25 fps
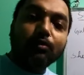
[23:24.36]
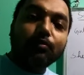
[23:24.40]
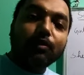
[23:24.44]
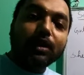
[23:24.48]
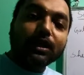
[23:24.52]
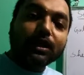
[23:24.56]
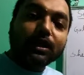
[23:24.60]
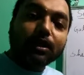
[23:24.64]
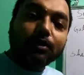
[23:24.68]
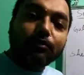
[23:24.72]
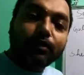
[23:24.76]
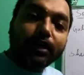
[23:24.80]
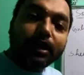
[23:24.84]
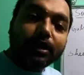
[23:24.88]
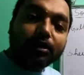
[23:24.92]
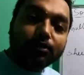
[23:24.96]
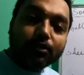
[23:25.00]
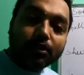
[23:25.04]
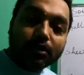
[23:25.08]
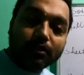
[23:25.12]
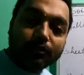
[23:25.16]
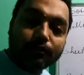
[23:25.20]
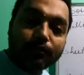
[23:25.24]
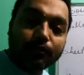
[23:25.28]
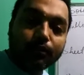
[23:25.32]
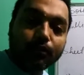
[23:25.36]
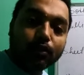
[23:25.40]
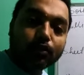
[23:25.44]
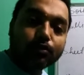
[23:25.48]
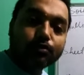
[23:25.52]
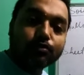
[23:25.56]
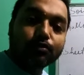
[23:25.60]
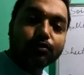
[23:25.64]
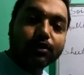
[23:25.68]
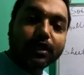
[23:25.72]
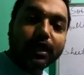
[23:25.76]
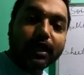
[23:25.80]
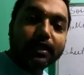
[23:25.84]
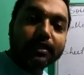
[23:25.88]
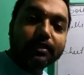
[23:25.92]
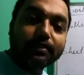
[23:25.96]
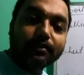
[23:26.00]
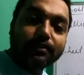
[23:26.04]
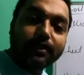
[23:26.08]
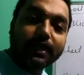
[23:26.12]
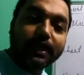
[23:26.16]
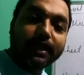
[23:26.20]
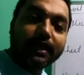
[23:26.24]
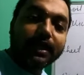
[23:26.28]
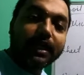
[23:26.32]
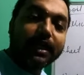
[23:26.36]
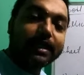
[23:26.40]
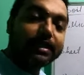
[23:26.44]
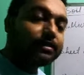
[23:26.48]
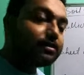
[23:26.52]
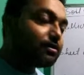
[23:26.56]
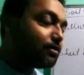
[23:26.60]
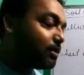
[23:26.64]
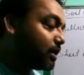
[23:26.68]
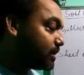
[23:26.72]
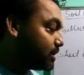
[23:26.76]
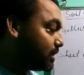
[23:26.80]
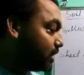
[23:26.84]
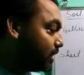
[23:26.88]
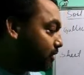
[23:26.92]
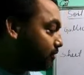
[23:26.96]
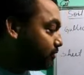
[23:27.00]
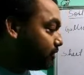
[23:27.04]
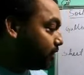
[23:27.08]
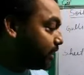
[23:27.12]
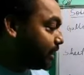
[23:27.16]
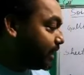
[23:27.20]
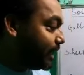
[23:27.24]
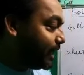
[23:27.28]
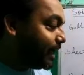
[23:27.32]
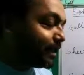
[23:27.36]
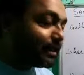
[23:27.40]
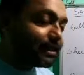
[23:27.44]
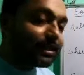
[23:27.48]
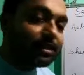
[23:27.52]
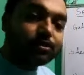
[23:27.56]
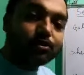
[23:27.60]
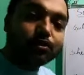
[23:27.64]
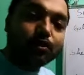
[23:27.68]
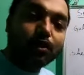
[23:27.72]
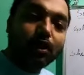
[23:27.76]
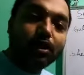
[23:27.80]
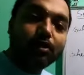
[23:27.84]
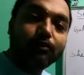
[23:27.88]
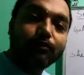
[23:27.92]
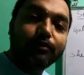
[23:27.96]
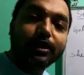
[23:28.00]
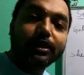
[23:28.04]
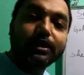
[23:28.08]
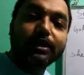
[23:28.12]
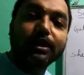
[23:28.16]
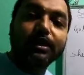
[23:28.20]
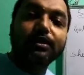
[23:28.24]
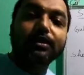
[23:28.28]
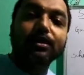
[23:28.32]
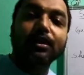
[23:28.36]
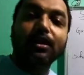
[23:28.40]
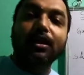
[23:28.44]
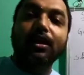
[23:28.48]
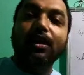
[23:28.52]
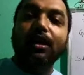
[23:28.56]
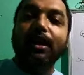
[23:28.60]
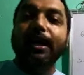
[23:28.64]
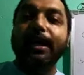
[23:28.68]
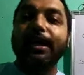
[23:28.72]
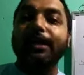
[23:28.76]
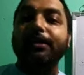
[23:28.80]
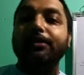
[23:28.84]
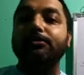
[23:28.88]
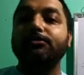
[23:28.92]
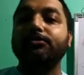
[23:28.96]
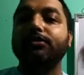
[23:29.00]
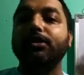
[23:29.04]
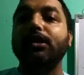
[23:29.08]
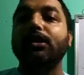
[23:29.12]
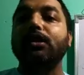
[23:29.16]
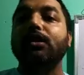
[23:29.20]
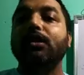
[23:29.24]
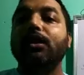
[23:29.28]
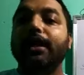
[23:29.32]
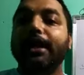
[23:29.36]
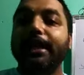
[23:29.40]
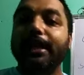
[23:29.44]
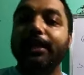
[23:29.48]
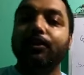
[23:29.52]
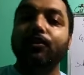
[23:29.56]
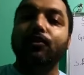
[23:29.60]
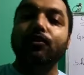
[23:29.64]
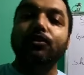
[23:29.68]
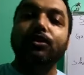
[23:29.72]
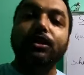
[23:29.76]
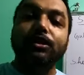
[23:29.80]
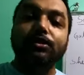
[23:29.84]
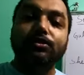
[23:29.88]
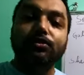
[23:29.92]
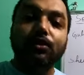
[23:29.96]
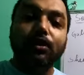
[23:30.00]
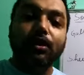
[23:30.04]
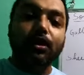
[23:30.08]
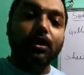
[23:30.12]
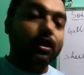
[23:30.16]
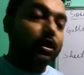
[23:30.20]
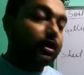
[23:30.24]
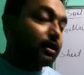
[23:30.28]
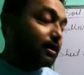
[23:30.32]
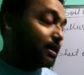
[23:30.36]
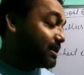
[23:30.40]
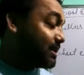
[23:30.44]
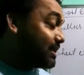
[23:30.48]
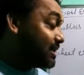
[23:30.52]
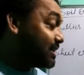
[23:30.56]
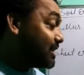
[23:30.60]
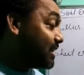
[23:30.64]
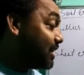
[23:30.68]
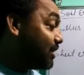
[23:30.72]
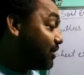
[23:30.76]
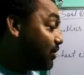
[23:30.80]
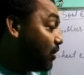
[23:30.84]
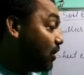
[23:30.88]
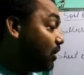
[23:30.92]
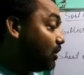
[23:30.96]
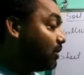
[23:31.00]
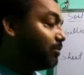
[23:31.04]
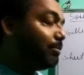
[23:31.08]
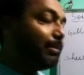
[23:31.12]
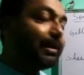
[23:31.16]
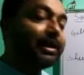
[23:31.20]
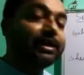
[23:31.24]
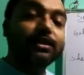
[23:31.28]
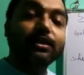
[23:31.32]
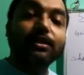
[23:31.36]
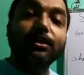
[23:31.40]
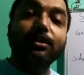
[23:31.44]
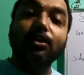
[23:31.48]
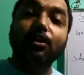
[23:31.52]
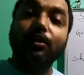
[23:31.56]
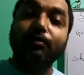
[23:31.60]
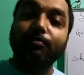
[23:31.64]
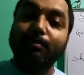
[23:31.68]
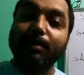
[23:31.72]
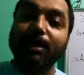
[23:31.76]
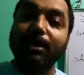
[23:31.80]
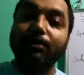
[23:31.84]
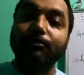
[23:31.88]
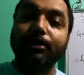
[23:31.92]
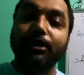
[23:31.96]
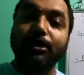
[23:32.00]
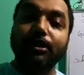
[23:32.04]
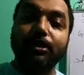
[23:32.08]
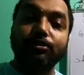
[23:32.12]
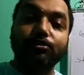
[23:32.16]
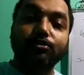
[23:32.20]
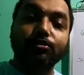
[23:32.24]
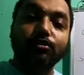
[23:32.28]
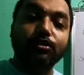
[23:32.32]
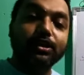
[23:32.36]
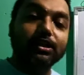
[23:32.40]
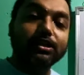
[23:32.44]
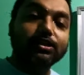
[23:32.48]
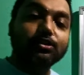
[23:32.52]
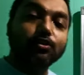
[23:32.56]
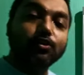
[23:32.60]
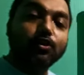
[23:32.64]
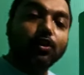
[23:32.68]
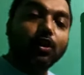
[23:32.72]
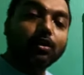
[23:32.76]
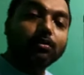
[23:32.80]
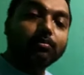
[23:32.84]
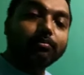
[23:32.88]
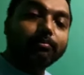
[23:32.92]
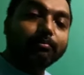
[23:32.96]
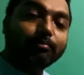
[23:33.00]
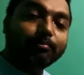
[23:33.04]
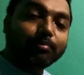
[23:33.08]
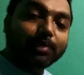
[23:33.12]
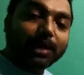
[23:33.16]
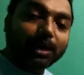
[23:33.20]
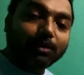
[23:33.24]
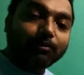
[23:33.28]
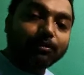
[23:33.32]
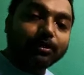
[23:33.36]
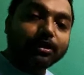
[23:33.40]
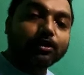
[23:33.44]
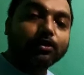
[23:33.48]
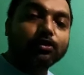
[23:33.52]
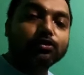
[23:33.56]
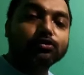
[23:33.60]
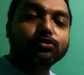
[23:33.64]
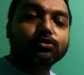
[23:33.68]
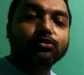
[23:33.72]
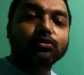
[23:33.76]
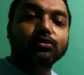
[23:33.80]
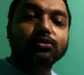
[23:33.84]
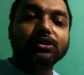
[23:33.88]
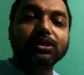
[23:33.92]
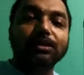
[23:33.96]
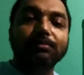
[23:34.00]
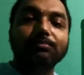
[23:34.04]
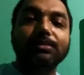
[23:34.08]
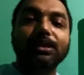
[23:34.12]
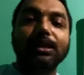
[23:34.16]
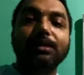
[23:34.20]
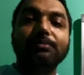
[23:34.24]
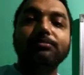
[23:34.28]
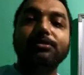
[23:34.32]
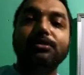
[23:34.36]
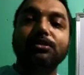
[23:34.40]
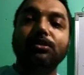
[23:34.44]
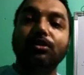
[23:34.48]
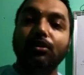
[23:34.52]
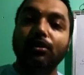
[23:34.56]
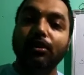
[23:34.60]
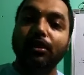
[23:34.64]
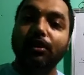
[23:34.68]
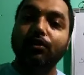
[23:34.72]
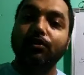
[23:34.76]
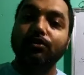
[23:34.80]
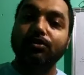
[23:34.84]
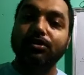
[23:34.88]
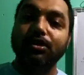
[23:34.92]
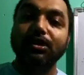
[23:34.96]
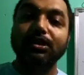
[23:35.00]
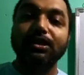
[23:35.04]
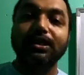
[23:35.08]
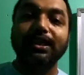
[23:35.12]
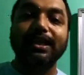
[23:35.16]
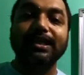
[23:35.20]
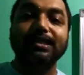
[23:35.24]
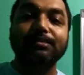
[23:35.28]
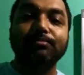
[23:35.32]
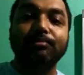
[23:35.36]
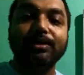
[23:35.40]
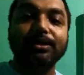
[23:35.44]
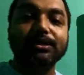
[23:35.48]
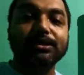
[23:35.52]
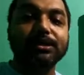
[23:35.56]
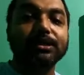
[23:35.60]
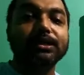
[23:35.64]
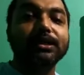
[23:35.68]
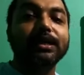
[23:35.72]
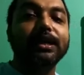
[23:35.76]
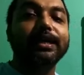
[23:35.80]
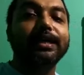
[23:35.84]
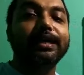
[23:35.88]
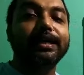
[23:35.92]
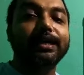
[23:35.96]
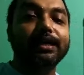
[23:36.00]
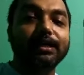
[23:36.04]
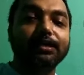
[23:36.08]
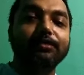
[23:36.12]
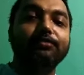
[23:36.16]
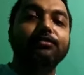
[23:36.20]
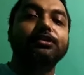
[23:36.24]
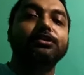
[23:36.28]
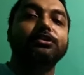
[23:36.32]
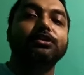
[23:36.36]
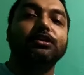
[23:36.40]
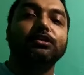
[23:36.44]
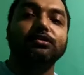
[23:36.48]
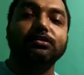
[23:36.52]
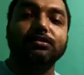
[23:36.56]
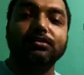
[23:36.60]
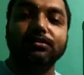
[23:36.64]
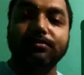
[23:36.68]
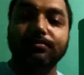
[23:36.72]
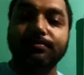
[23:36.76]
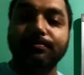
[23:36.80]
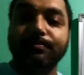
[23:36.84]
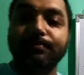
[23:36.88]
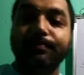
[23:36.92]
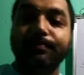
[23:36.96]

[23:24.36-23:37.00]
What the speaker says: the water, when it will flow through that drain like structure, it will take the soil with it and it will erode the soil. This is the wrong method of plowing. Due to this wrong plowing also, sometimes erosion takes place in the hilly regions.